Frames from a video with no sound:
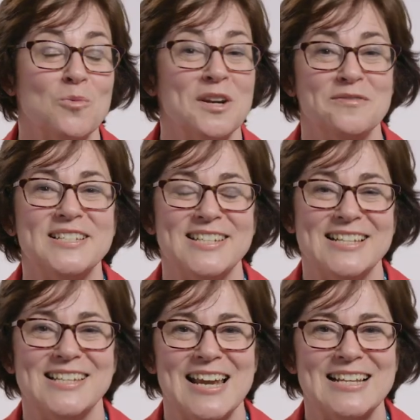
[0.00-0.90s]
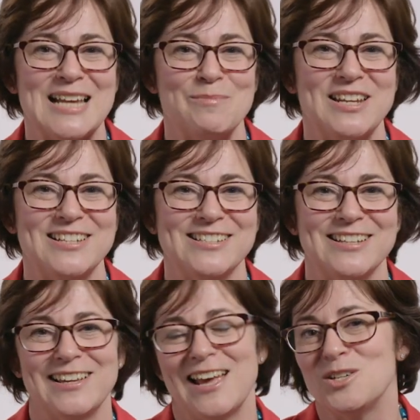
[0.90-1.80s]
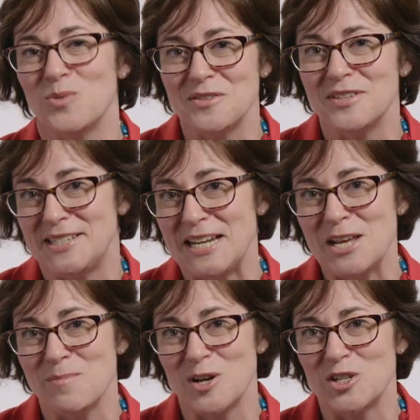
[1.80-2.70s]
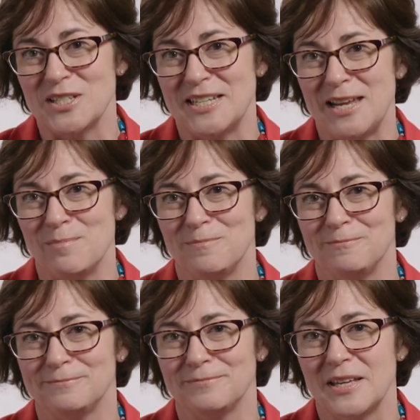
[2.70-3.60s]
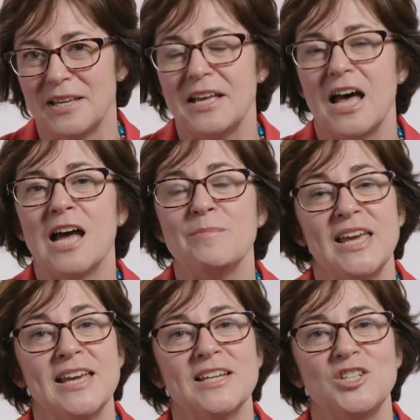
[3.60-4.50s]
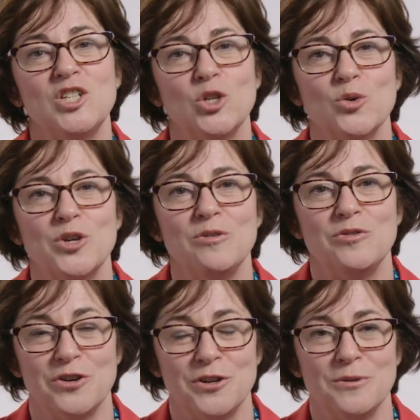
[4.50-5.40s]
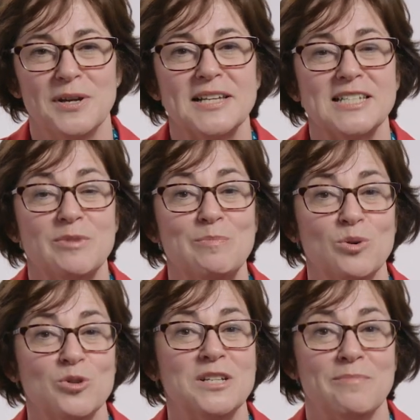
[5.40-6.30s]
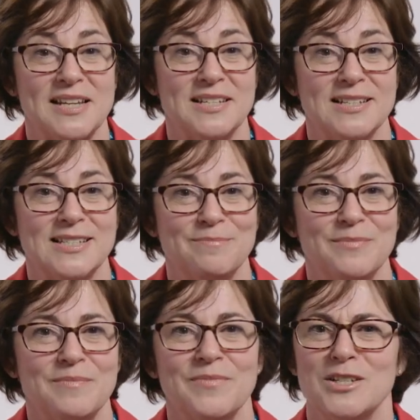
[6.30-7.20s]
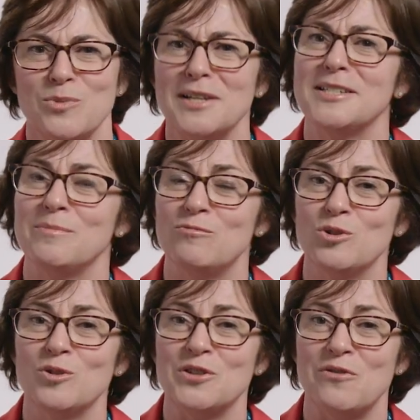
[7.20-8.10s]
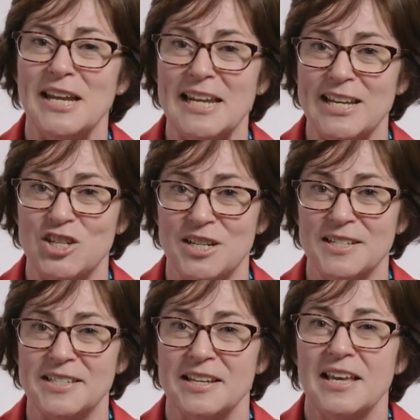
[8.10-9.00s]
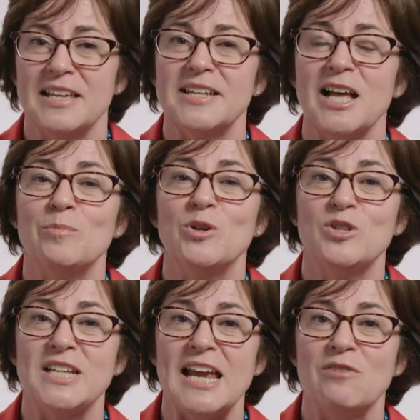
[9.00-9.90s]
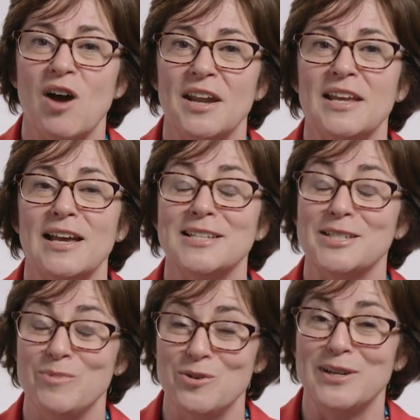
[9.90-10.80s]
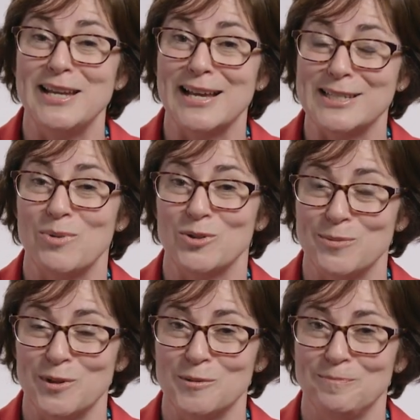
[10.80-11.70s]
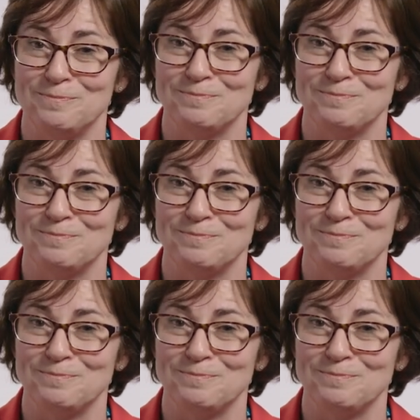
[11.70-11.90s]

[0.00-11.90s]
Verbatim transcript: one of the C S A examiners and one of the senior marshal team. I'm here to talk you through some important matters, as well as some rules and regulations to help your day run as smoothly as possible.